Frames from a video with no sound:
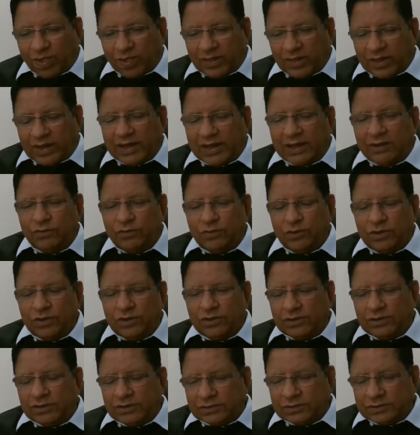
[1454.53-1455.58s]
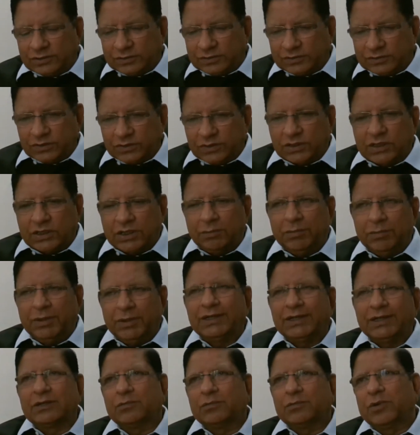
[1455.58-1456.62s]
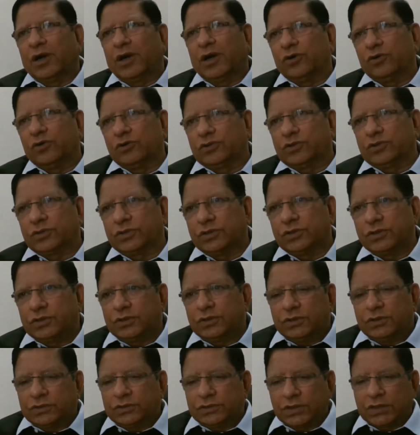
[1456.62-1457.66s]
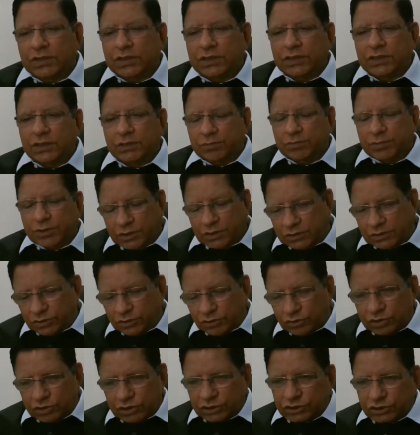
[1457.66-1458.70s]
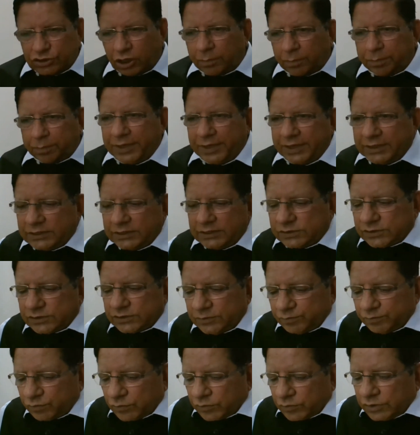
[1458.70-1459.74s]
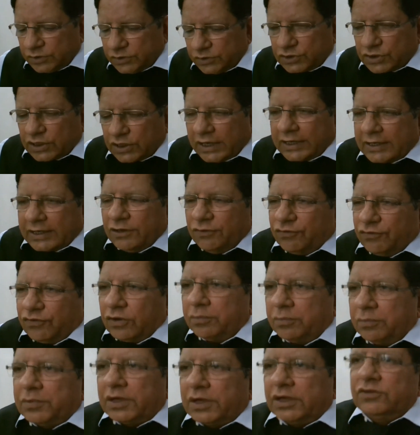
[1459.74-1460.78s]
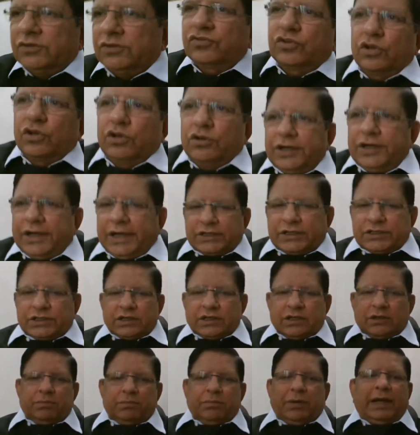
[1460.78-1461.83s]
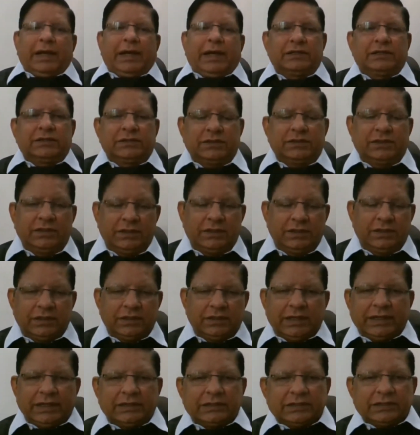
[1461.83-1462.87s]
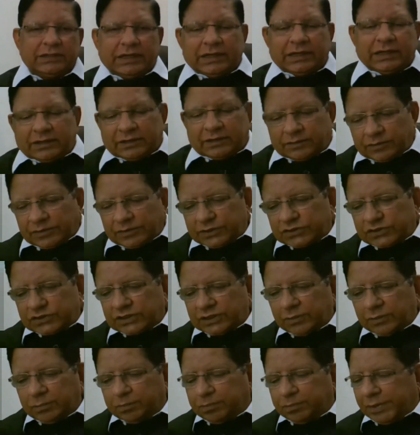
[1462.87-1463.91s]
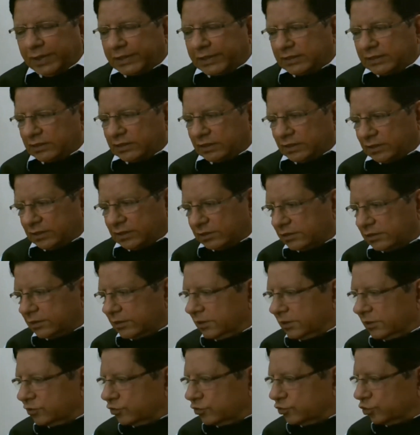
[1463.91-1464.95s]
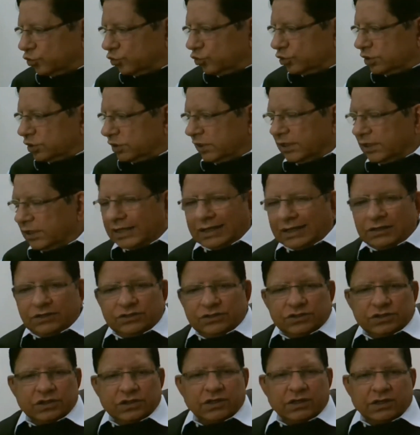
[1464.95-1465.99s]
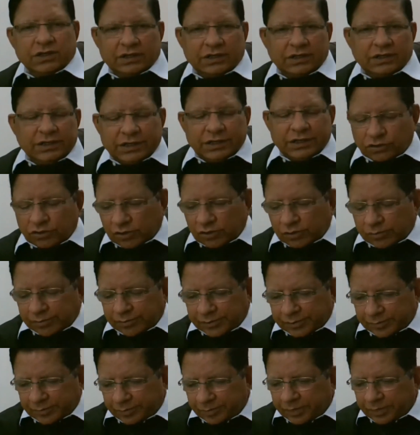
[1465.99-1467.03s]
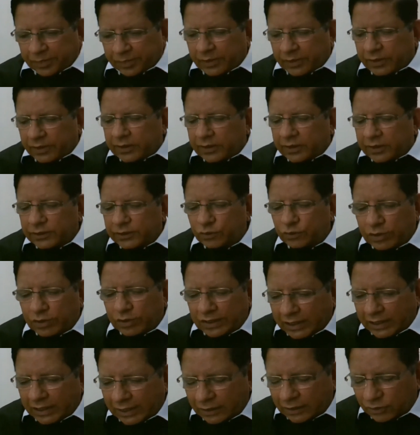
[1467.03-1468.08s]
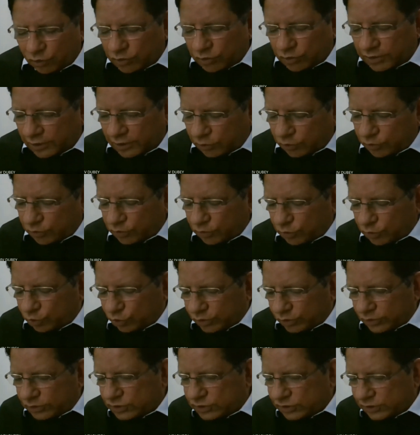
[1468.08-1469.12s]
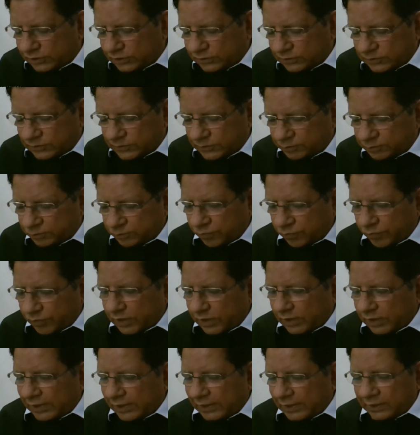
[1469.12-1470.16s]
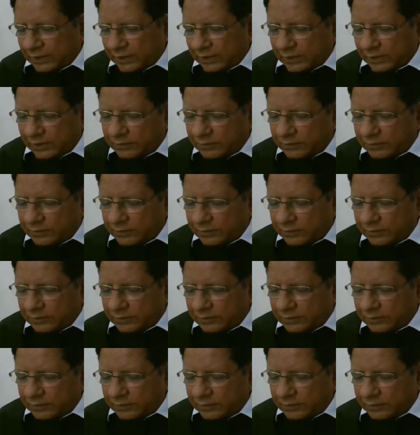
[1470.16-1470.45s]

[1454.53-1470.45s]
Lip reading: I would comment about because the topic is starting from consolidation of banks and then its impact on social, cultural, and economy. You can all note down your questions and